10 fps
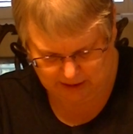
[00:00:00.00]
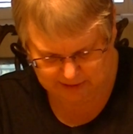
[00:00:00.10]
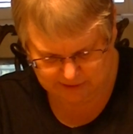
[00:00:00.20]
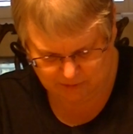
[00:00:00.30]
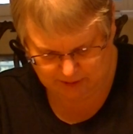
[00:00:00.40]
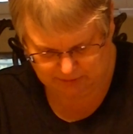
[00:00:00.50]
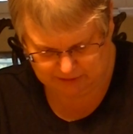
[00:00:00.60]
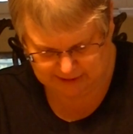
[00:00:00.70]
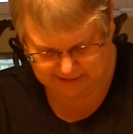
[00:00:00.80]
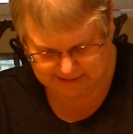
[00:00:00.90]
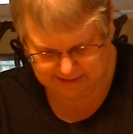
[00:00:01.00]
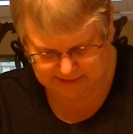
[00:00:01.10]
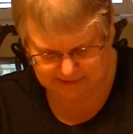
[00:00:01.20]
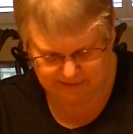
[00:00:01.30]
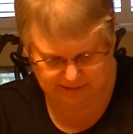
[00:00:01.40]
So I place
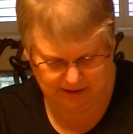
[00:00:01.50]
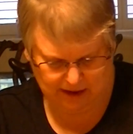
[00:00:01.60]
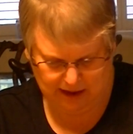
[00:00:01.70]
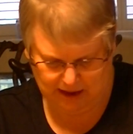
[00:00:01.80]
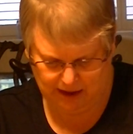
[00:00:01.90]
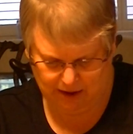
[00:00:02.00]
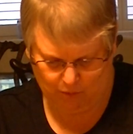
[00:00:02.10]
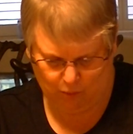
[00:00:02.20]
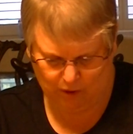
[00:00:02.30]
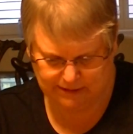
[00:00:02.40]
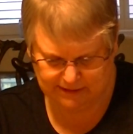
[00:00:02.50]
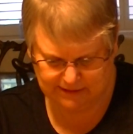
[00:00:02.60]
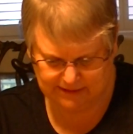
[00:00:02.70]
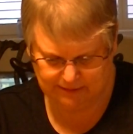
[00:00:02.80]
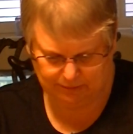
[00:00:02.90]
it. Once
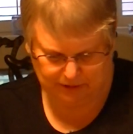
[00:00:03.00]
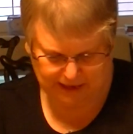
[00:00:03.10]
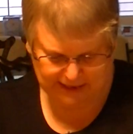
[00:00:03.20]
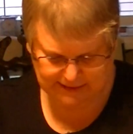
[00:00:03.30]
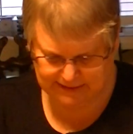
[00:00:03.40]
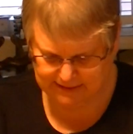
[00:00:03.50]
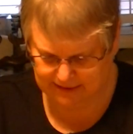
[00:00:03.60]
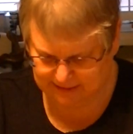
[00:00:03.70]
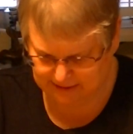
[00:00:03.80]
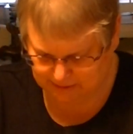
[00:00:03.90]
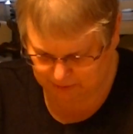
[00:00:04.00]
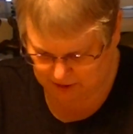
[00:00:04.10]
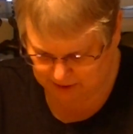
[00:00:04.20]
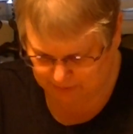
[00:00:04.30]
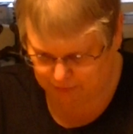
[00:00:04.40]
it's in place, then
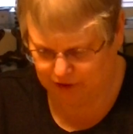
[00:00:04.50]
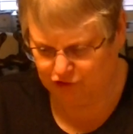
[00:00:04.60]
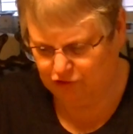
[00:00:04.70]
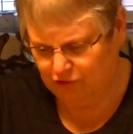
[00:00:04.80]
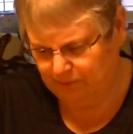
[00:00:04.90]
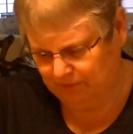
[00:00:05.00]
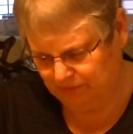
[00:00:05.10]
apply pressure.